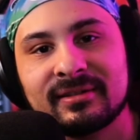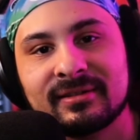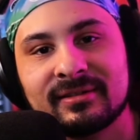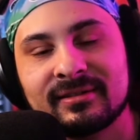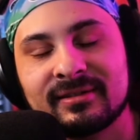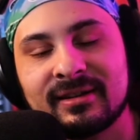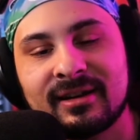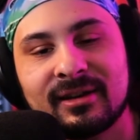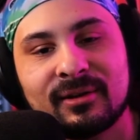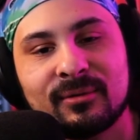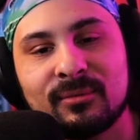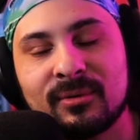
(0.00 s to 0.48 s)

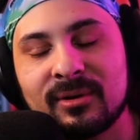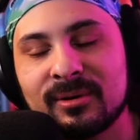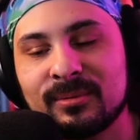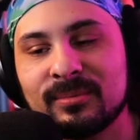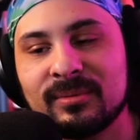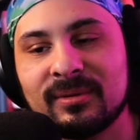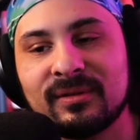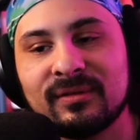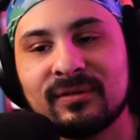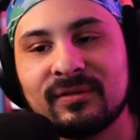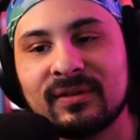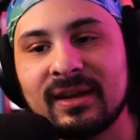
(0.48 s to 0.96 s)
I don't want to
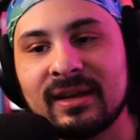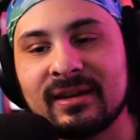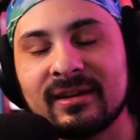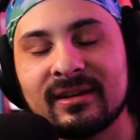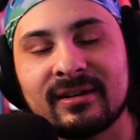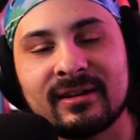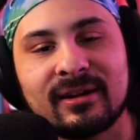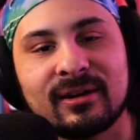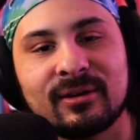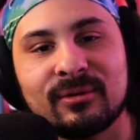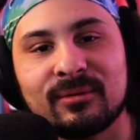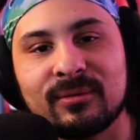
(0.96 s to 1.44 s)
be fake
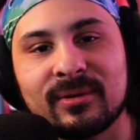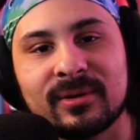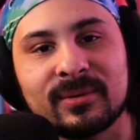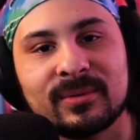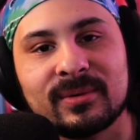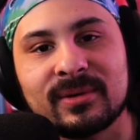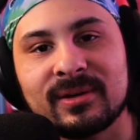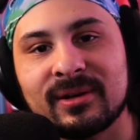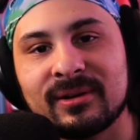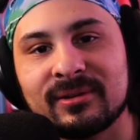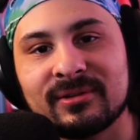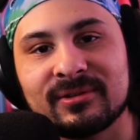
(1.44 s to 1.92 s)
and I don't want to
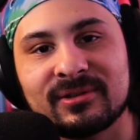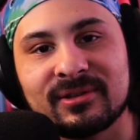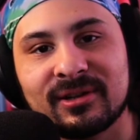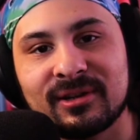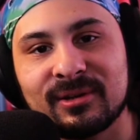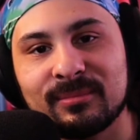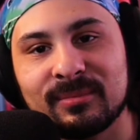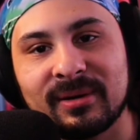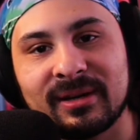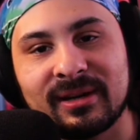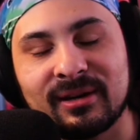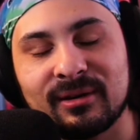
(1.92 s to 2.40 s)
encourage
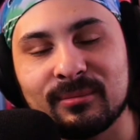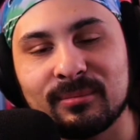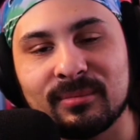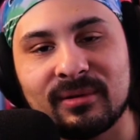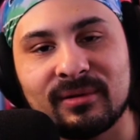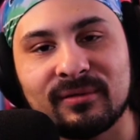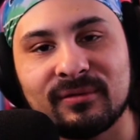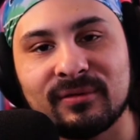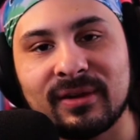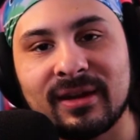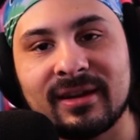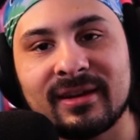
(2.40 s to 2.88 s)
anybody to be
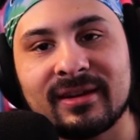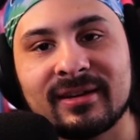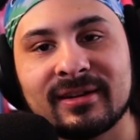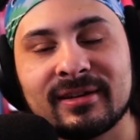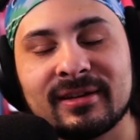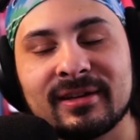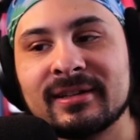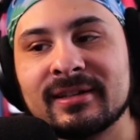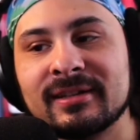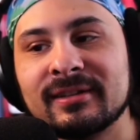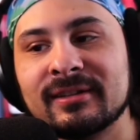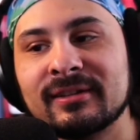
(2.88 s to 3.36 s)
fake.
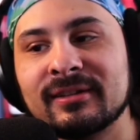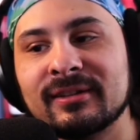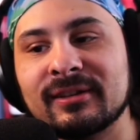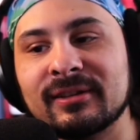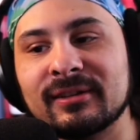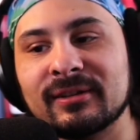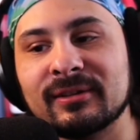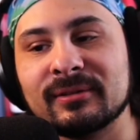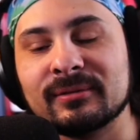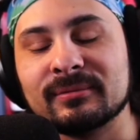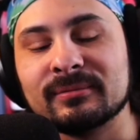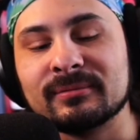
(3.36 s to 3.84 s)
You
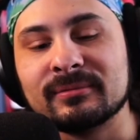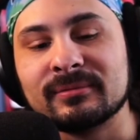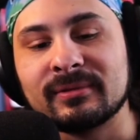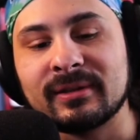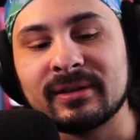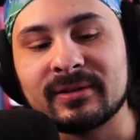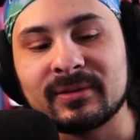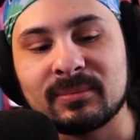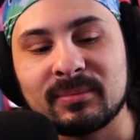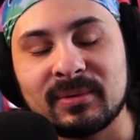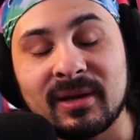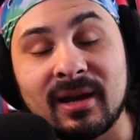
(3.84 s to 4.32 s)
know,
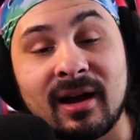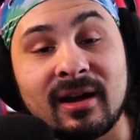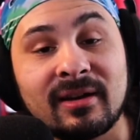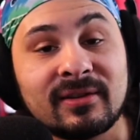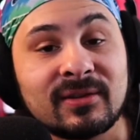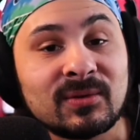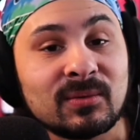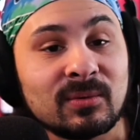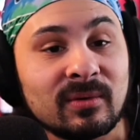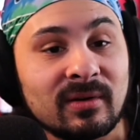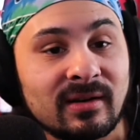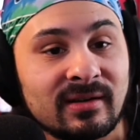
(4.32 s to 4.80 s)
let's be
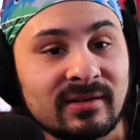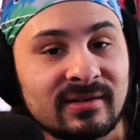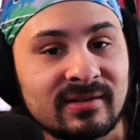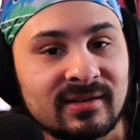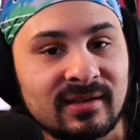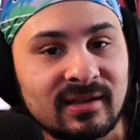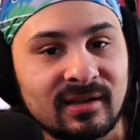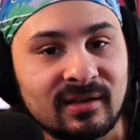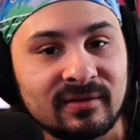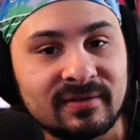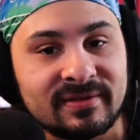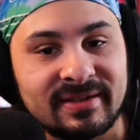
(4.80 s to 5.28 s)
honest with
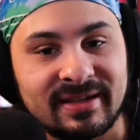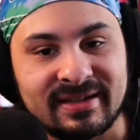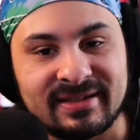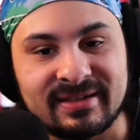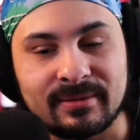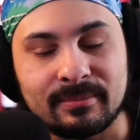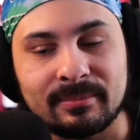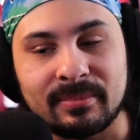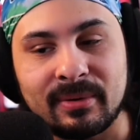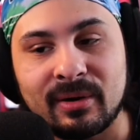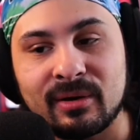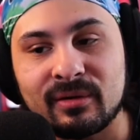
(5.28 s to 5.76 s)
ourselves as
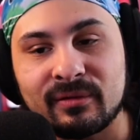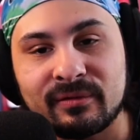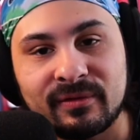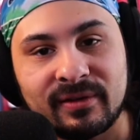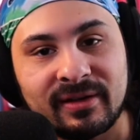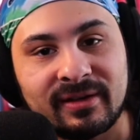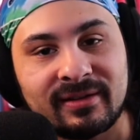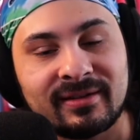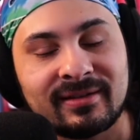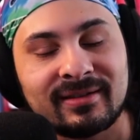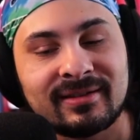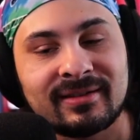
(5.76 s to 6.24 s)

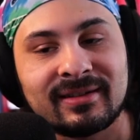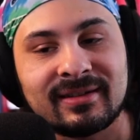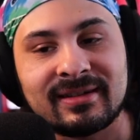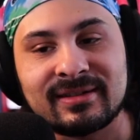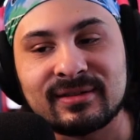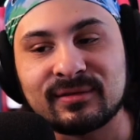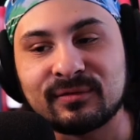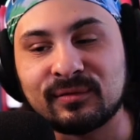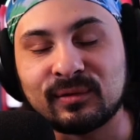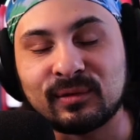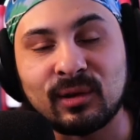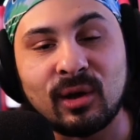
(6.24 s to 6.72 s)
imperfect, as
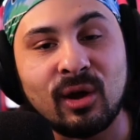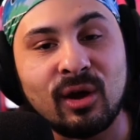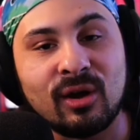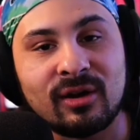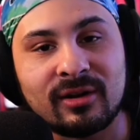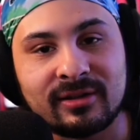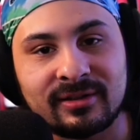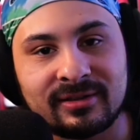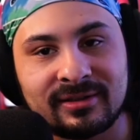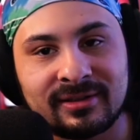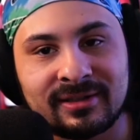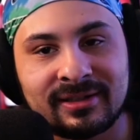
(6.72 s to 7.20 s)

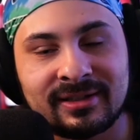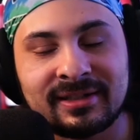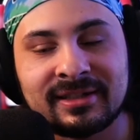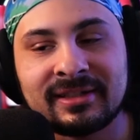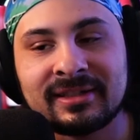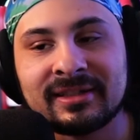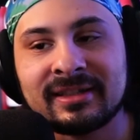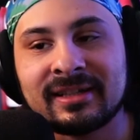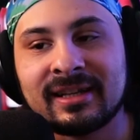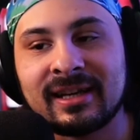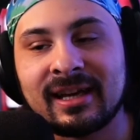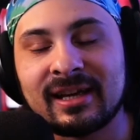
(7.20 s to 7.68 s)
flawed
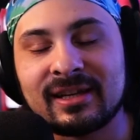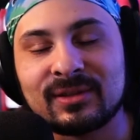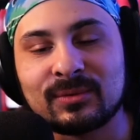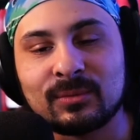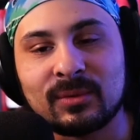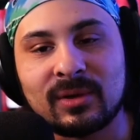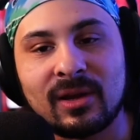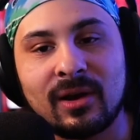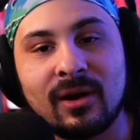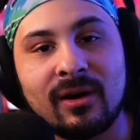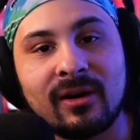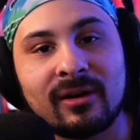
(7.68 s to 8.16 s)
as
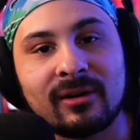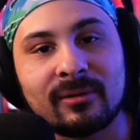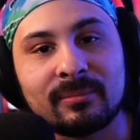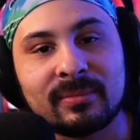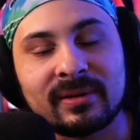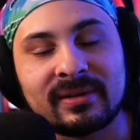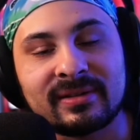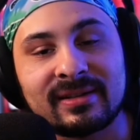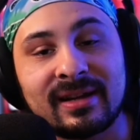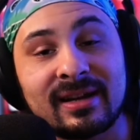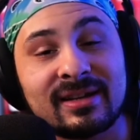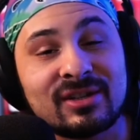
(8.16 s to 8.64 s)
we are,
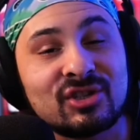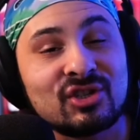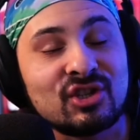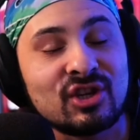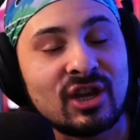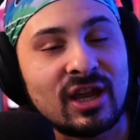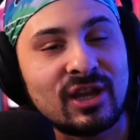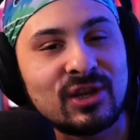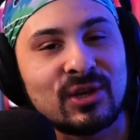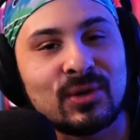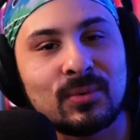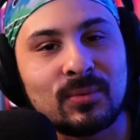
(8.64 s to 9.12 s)
because I
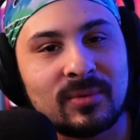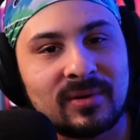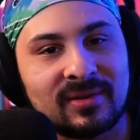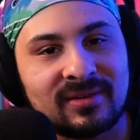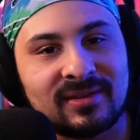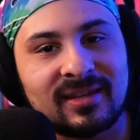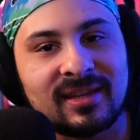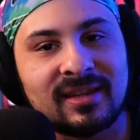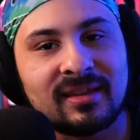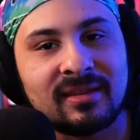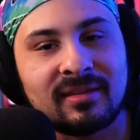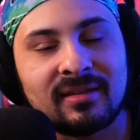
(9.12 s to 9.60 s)

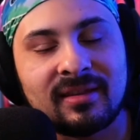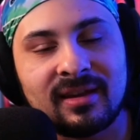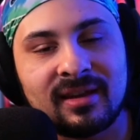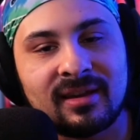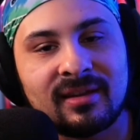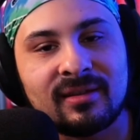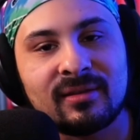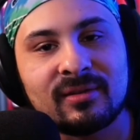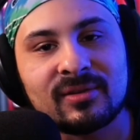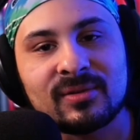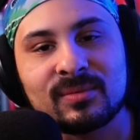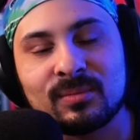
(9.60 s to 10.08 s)
genuinely
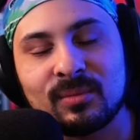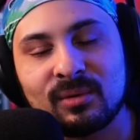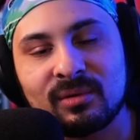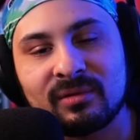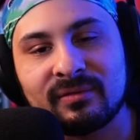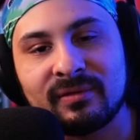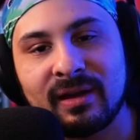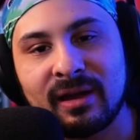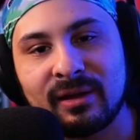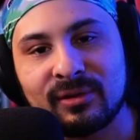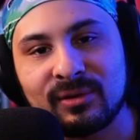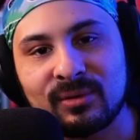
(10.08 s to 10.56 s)
think there's more
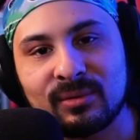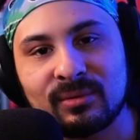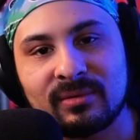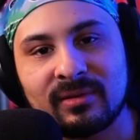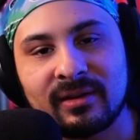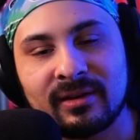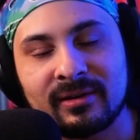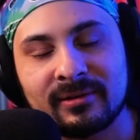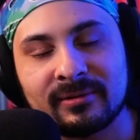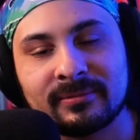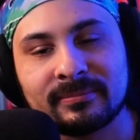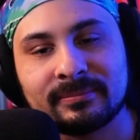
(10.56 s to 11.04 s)
value
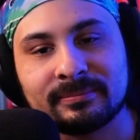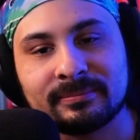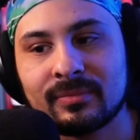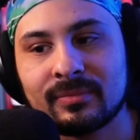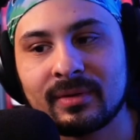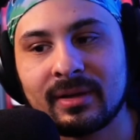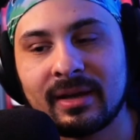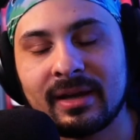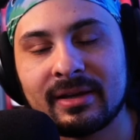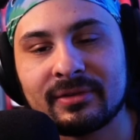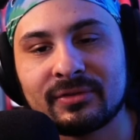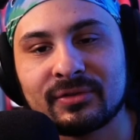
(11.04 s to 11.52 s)
there.
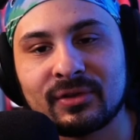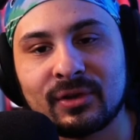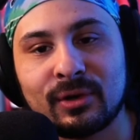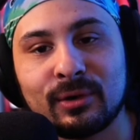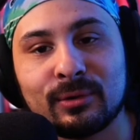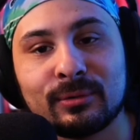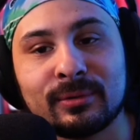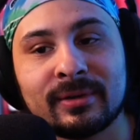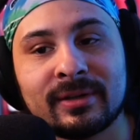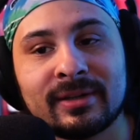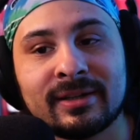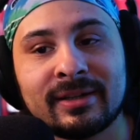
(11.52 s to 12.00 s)

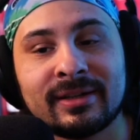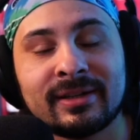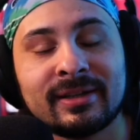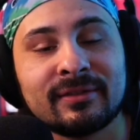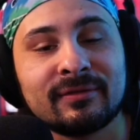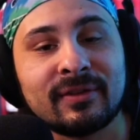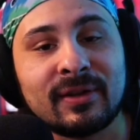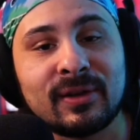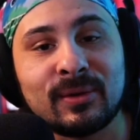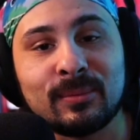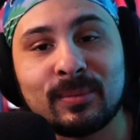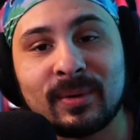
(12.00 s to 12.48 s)
So
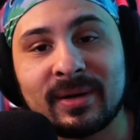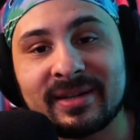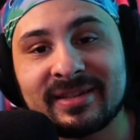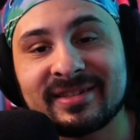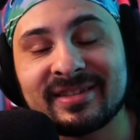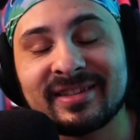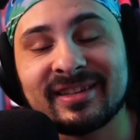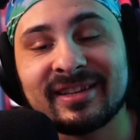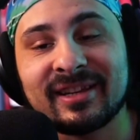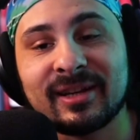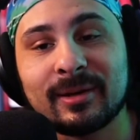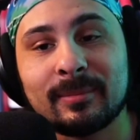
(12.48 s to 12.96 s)
if anybody's
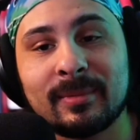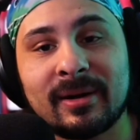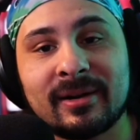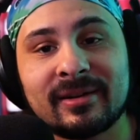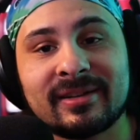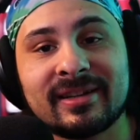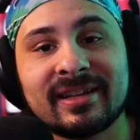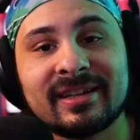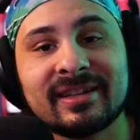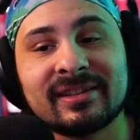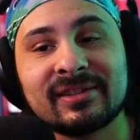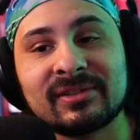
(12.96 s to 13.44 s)
thinking about
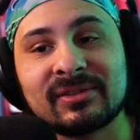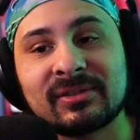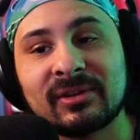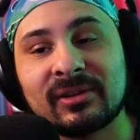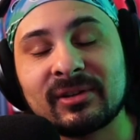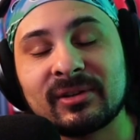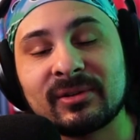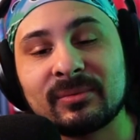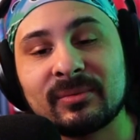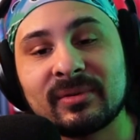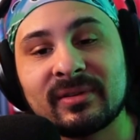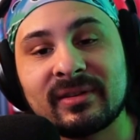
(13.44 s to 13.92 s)
getting
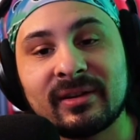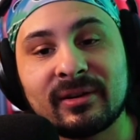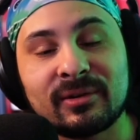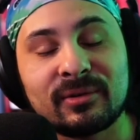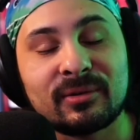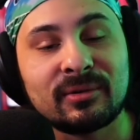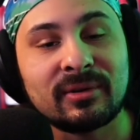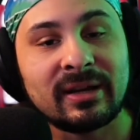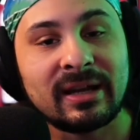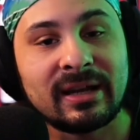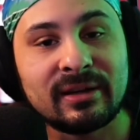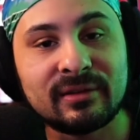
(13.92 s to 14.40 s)
started with their
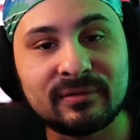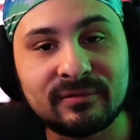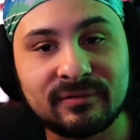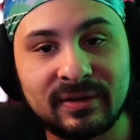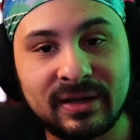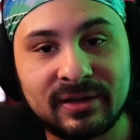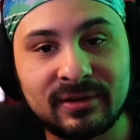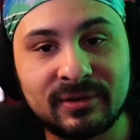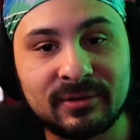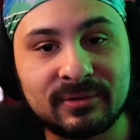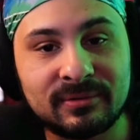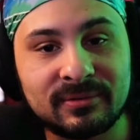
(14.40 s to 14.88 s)
creative
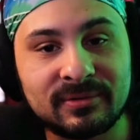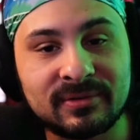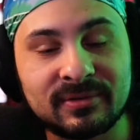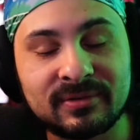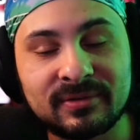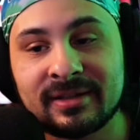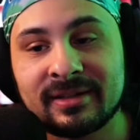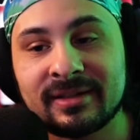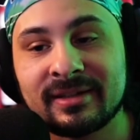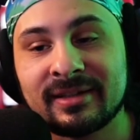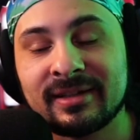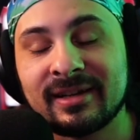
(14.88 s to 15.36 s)

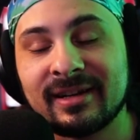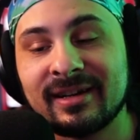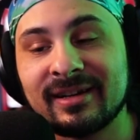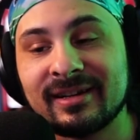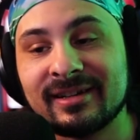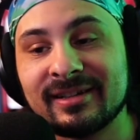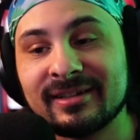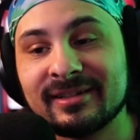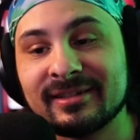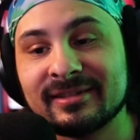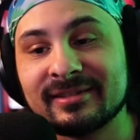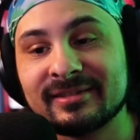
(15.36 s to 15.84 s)
venues
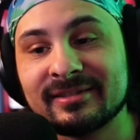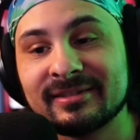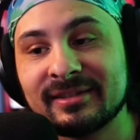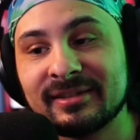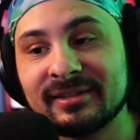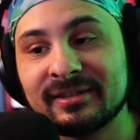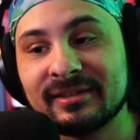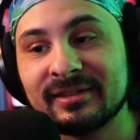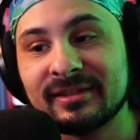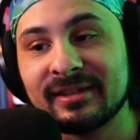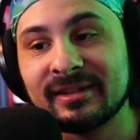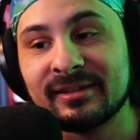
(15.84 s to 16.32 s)
uh,
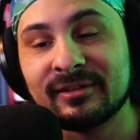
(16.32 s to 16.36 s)
and